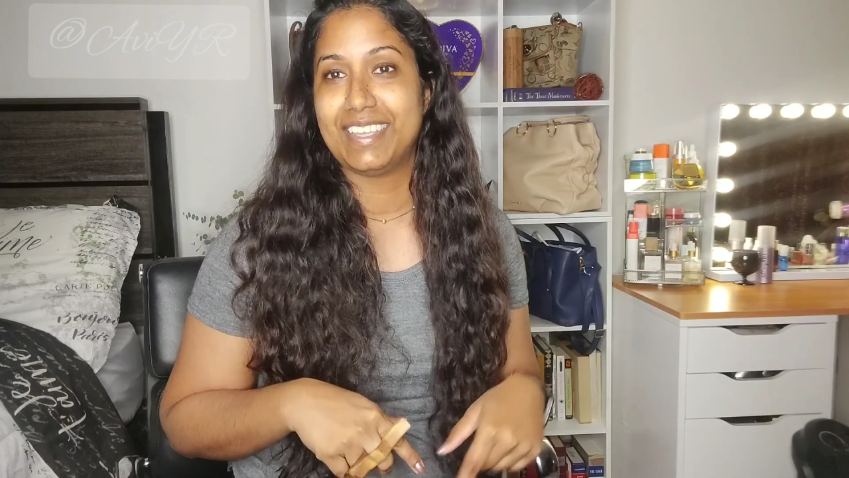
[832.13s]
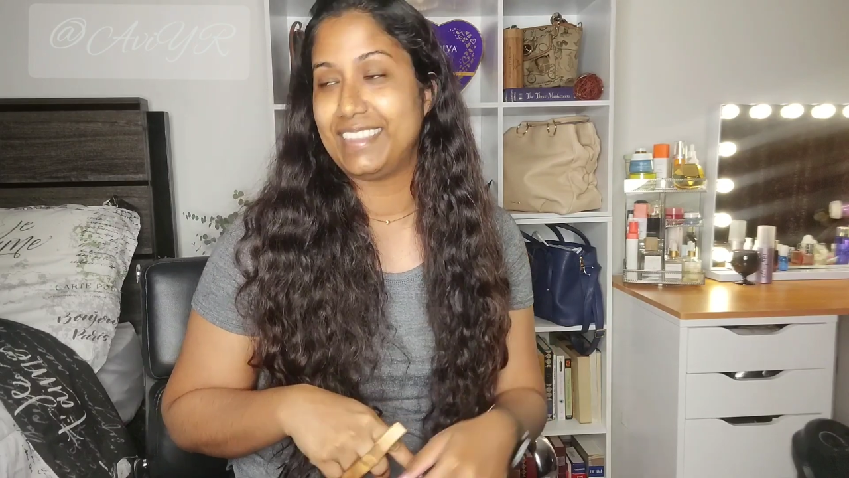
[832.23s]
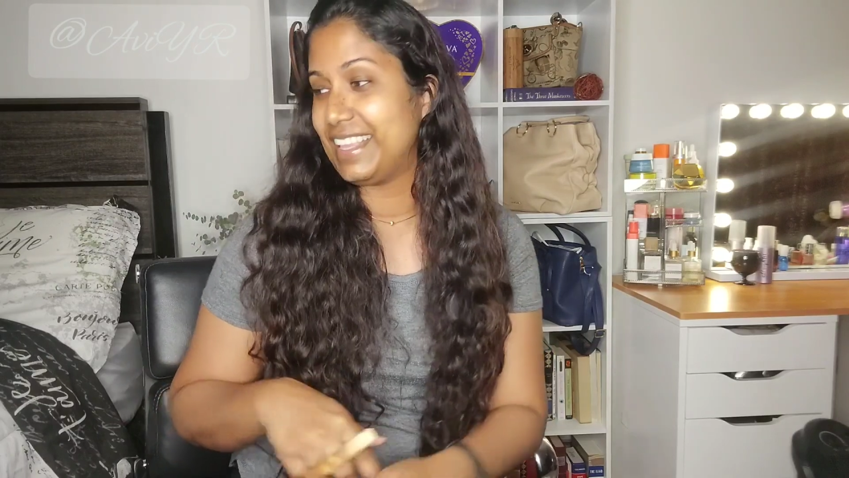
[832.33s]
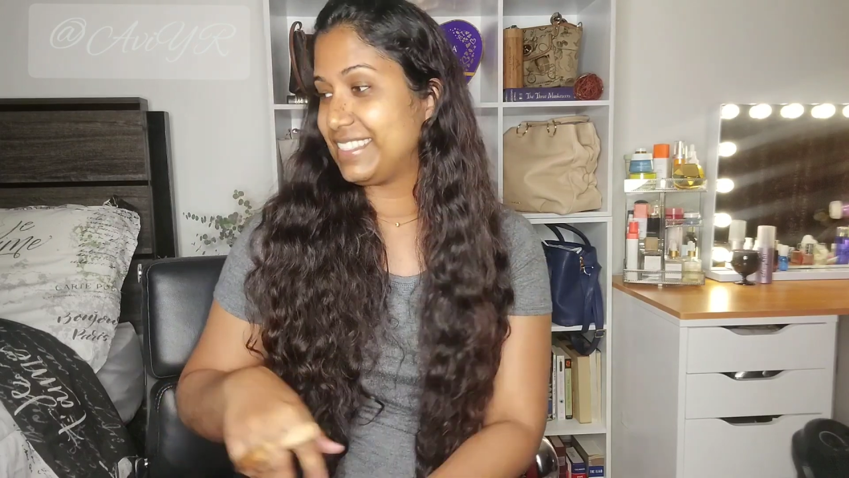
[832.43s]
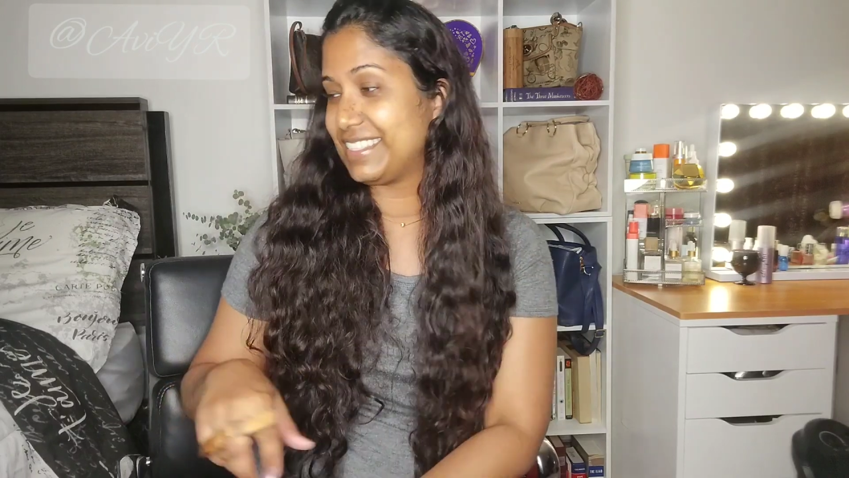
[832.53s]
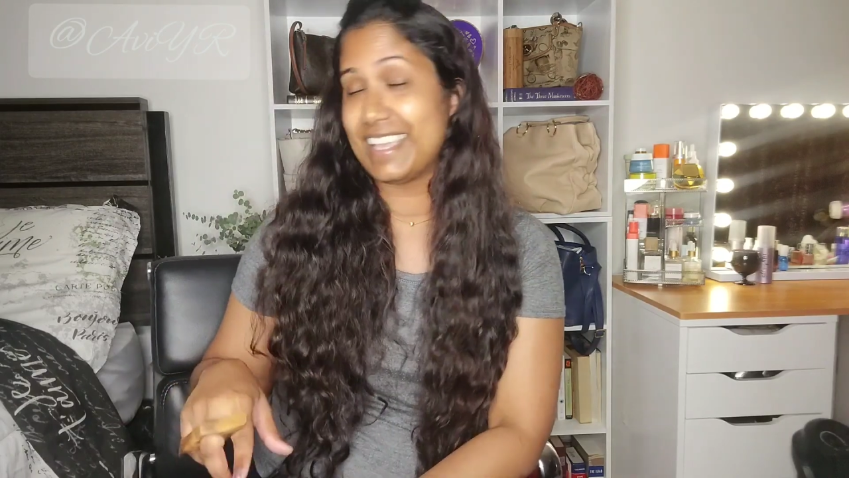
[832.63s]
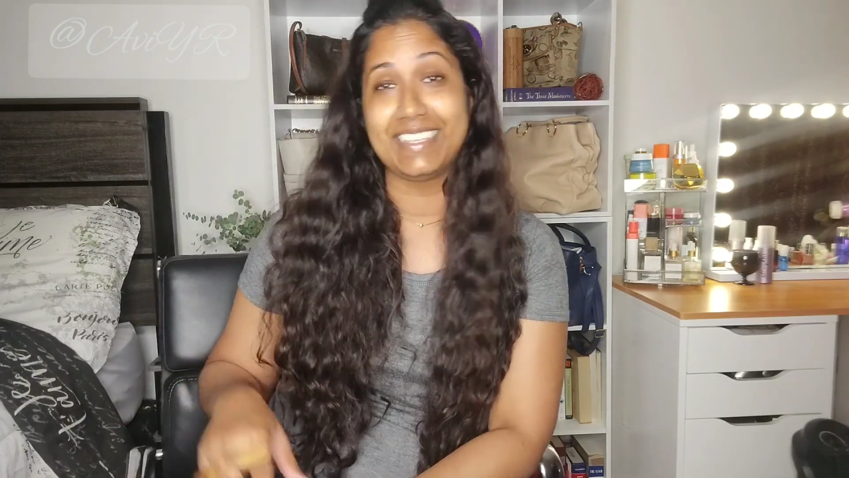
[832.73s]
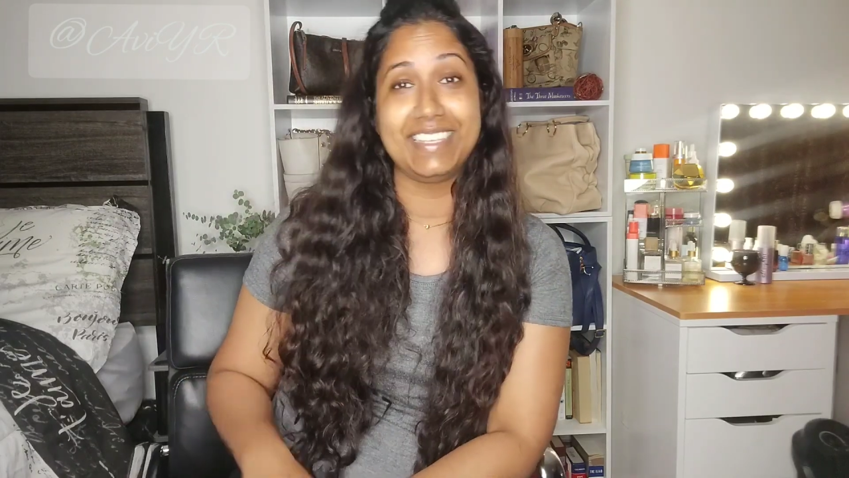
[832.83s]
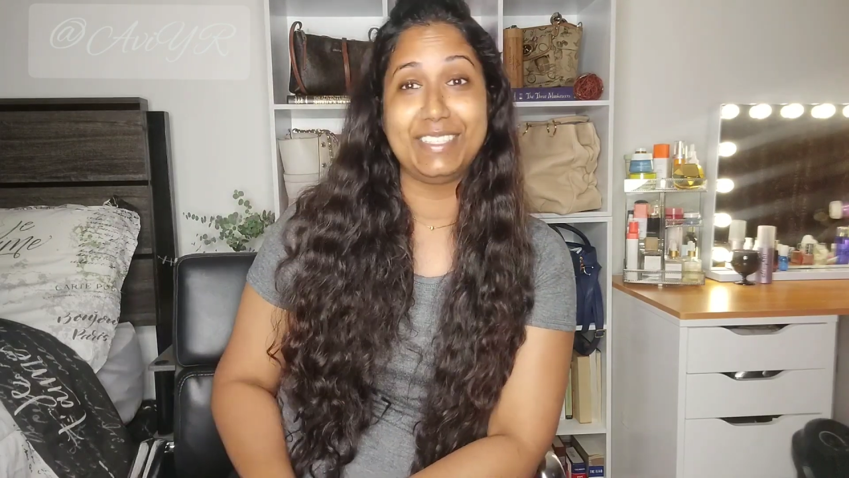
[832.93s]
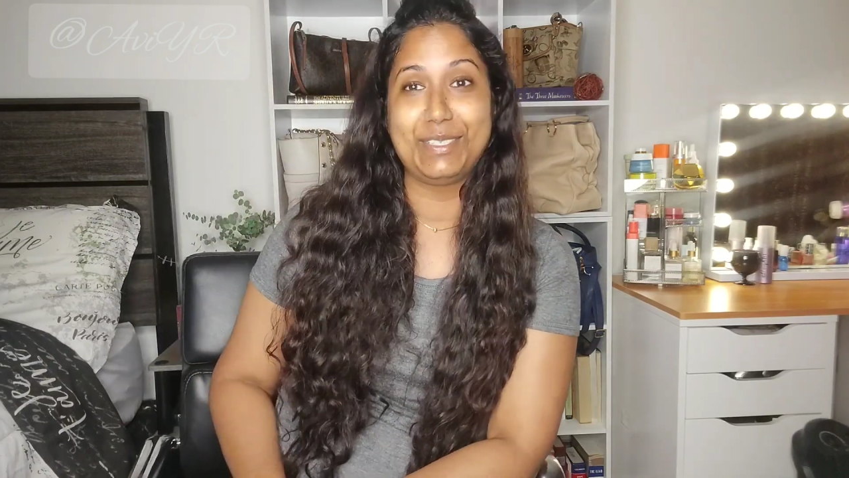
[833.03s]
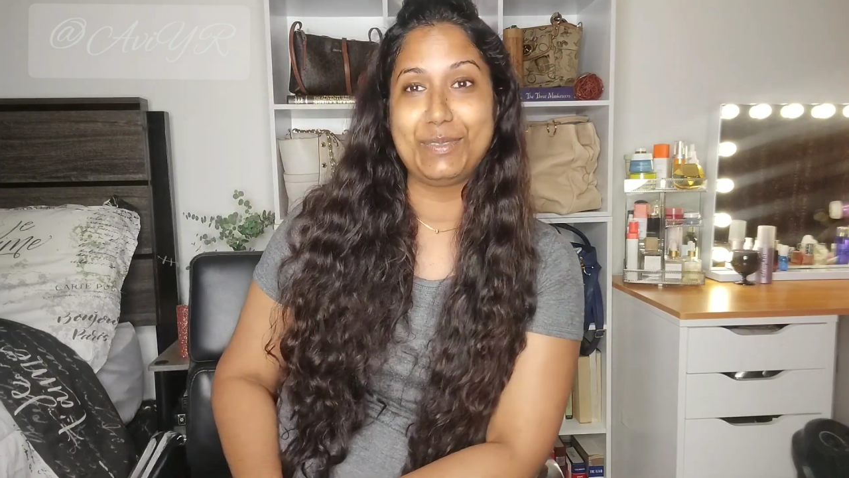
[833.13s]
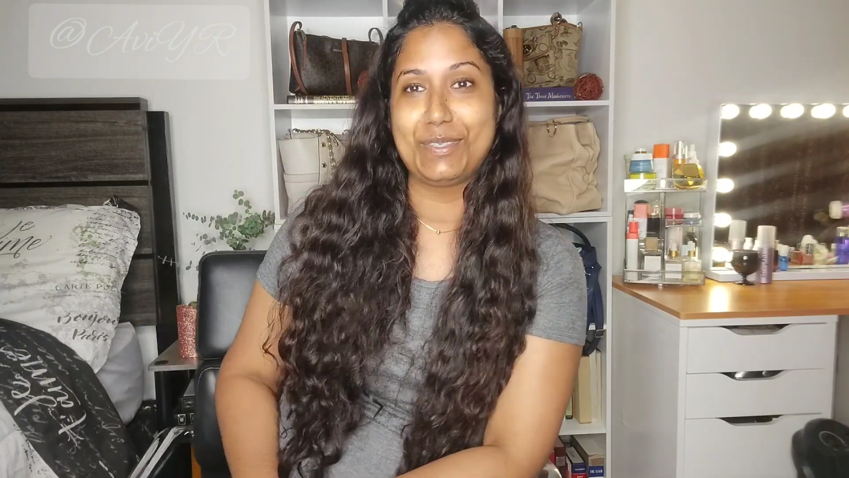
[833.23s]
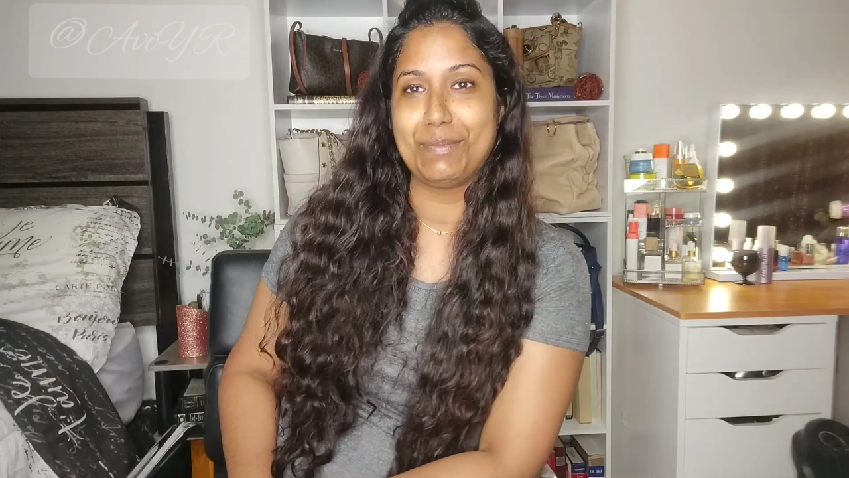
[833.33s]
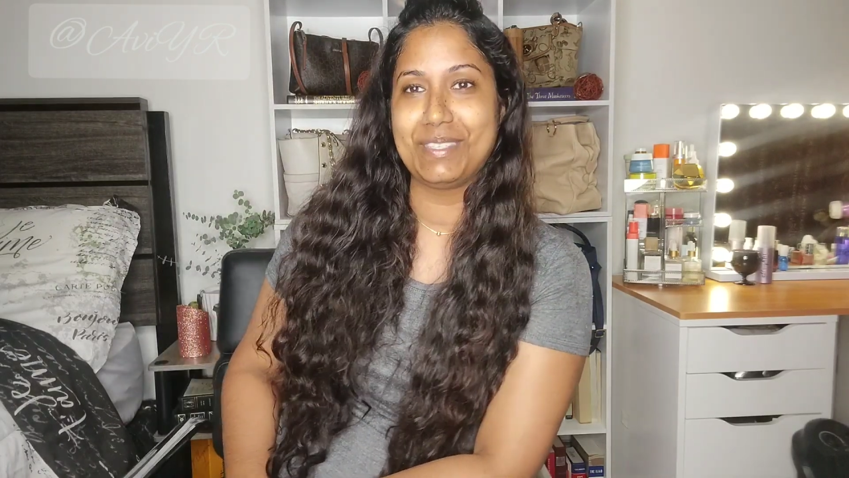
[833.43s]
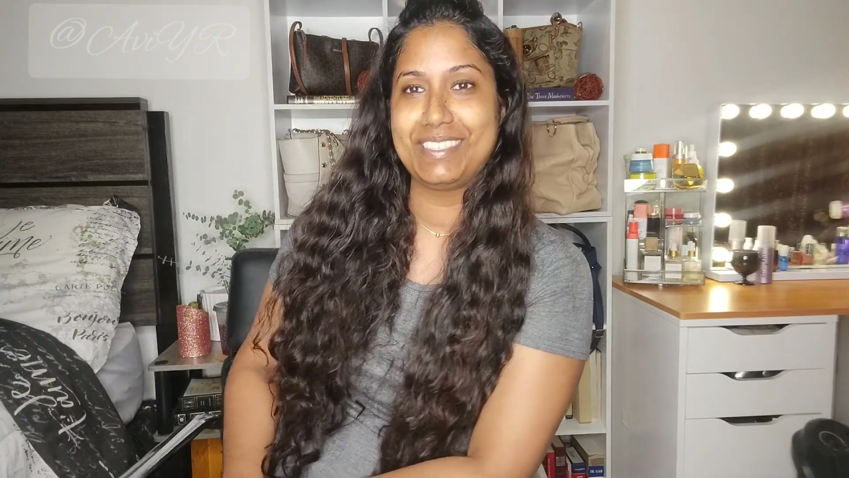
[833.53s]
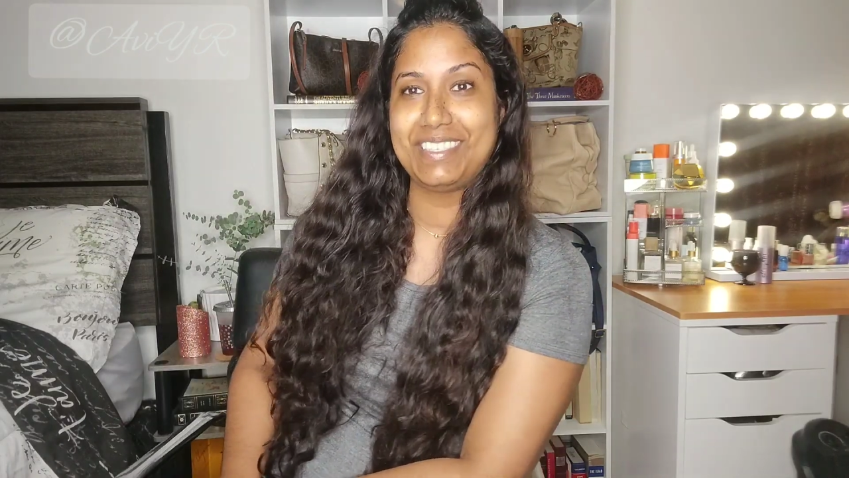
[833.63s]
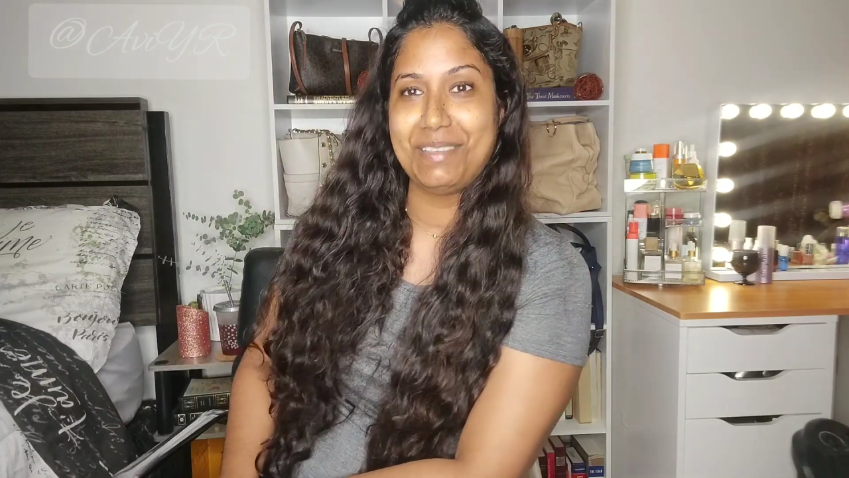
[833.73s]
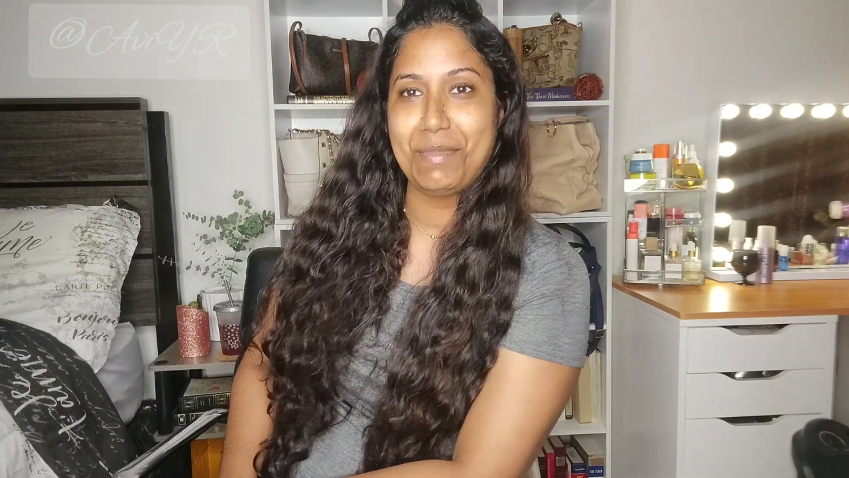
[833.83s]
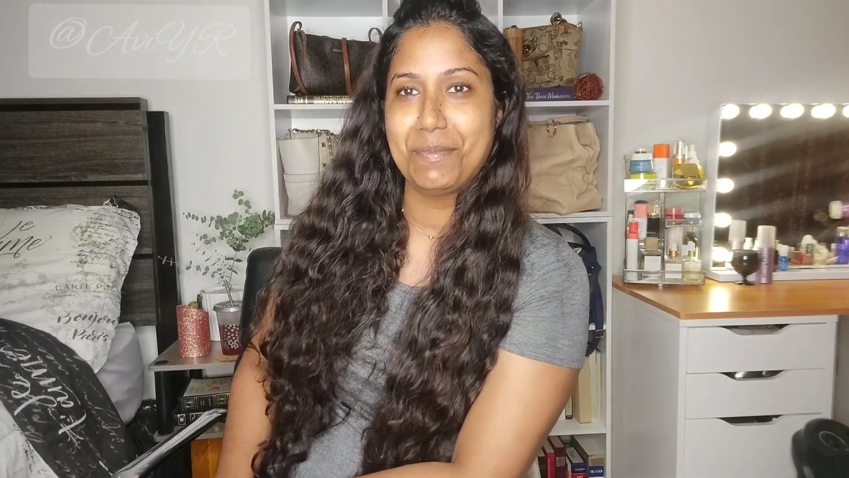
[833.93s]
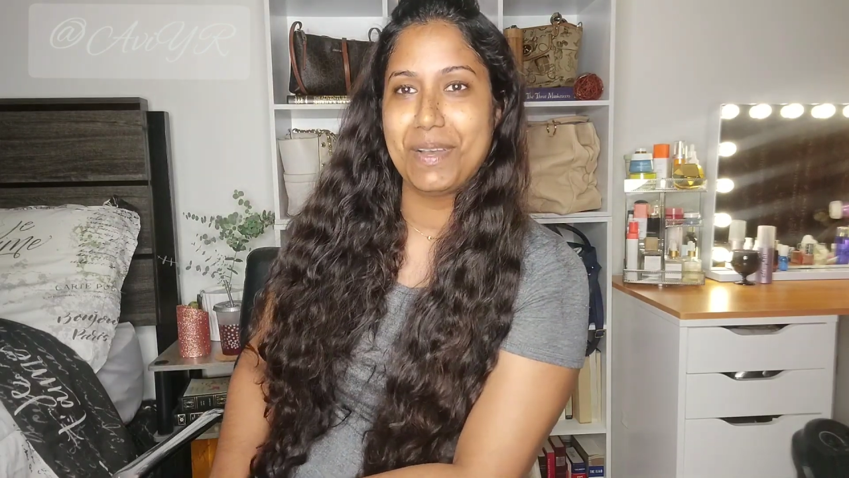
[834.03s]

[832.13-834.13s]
and let's get into some steamy